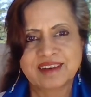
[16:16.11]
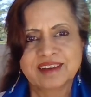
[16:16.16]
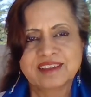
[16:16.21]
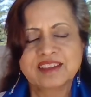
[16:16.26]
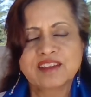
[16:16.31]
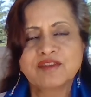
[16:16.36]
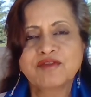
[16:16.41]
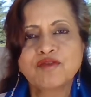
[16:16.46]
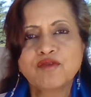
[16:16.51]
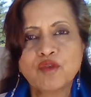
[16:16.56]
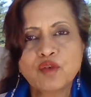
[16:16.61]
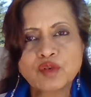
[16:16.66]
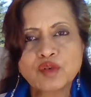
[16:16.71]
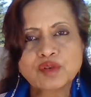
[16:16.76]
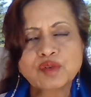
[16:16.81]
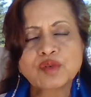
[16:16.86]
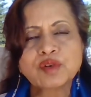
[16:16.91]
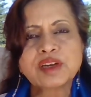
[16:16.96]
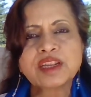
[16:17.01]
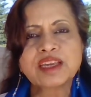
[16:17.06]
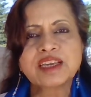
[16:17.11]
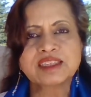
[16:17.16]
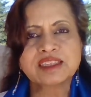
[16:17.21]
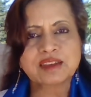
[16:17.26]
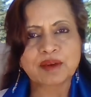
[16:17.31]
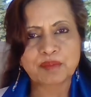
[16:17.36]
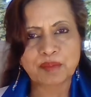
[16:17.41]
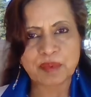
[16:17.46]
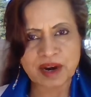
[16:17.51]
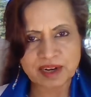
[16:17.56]
The photon is a
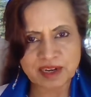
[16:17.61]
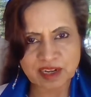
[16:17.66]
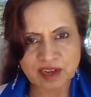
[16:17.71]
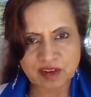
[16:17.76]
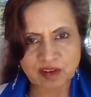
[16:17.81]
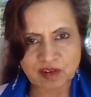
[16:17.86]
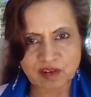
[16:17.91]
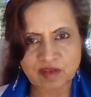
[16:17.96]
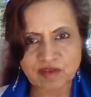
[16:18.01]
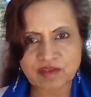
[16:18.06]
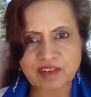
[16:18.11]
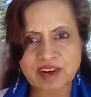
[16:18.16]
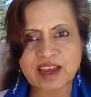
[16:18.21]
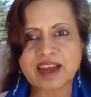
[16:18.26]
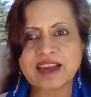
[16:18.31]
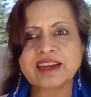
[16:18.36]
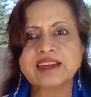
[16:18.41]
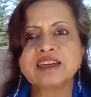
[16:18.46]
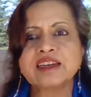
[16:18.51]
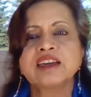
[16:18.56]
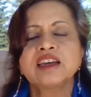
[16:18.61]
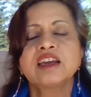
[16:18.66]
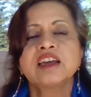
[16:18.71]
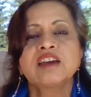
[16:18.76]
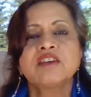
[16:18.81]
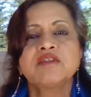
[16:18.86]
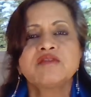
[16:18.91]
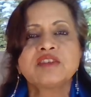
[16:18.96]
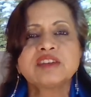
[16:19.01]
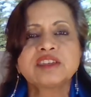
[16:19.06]
particle of light
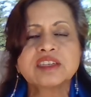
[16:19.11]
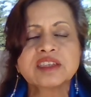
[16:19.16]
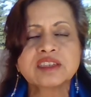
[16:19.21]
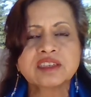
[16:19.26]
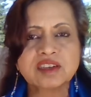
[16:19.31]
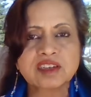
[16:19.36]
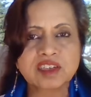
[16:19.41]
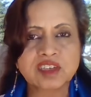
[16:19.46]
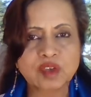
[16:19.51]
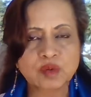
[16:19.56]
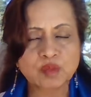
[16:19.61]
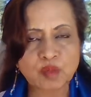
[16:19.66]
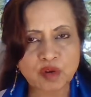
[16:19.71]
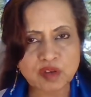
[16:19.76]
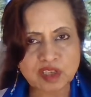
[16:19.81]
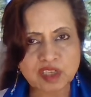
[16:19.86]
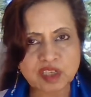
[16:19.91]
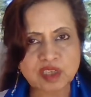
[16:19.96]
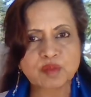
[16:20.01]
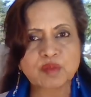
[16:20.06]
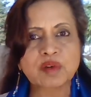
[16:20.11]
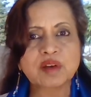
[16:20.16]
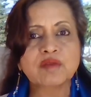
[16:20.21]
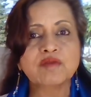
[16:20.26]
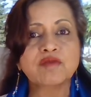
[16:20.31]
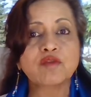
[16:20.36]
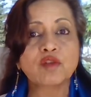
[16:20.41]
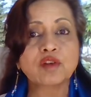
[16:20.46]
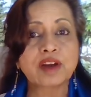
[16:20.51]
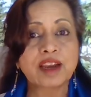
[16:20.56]
which is responsible
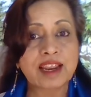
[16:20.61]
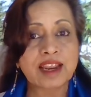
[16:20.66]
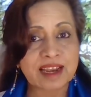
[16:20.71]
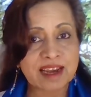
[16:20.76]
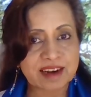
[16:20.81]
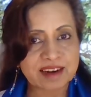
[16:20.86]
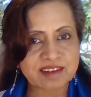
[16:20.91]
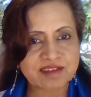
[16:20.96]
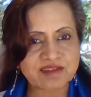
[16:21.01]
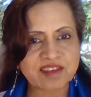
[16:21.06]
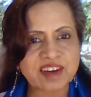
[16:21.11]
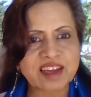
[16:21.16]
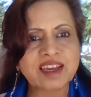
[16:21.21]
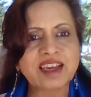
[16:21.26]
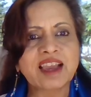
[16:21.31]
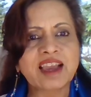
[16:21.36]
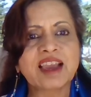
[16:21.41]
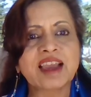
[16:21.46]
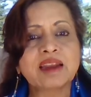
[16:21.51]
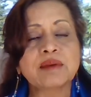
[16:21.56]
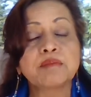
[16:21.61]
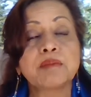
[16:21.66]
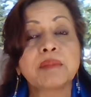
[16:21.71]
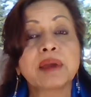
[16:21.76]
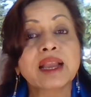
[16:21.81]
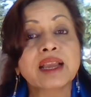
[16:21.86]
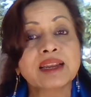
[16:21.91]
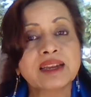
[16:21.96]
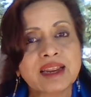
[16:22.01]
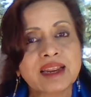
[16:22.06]
for electric and
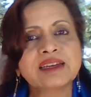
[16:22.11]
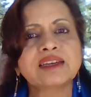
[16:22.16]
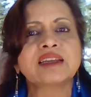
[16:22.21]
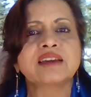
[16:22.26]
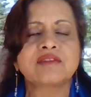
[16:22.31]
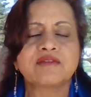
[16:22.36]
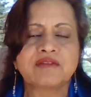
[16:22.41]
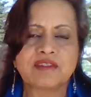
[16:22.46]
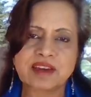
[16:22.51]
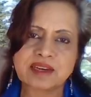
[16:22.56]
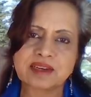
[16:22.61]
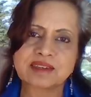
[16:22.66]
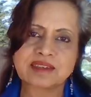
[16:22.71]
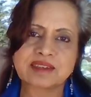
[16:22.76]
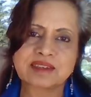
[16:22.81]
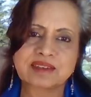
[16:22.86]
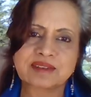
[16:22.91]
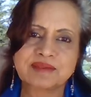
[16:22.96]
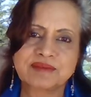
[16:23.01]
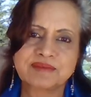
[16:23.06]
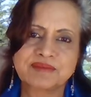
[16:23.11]
magnetic fields